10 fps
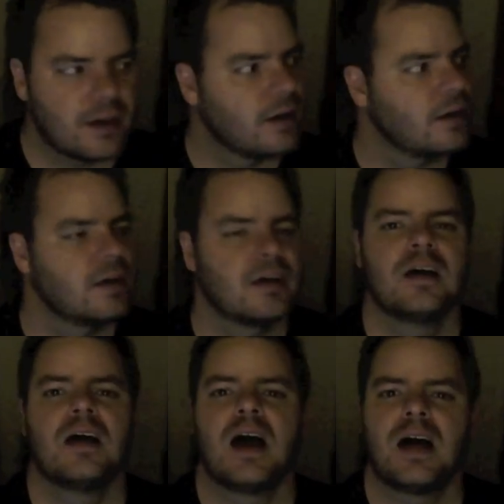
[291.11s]

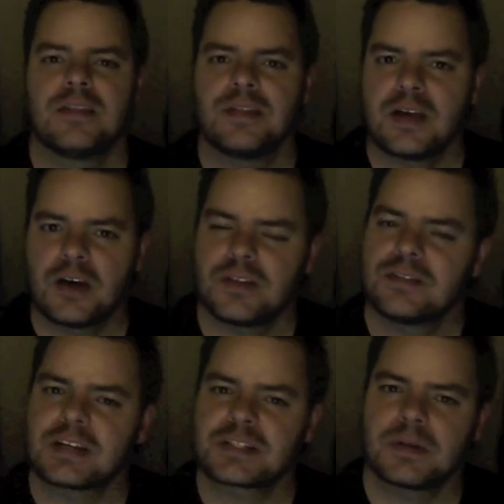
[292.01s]
And then they heard
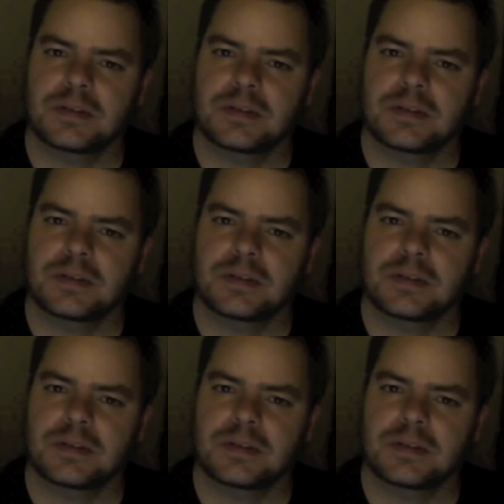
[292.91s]
this